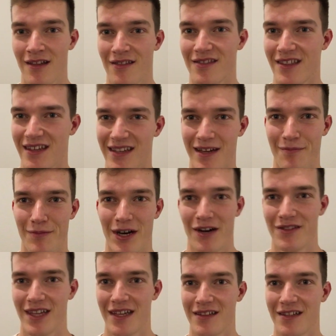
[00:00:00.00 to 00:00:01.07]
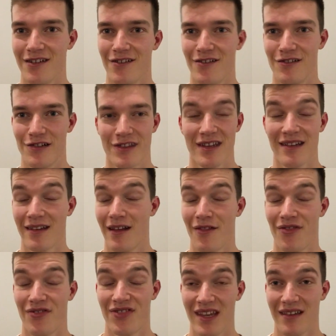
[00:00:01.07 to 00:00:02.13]
think about that goal, think,
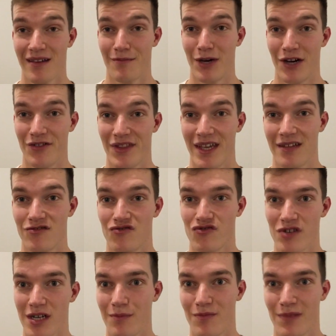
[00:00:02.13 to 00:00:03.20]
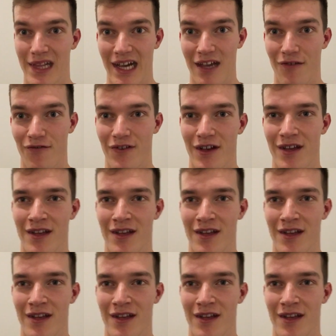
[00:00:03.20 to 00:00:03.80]
think about that dream life.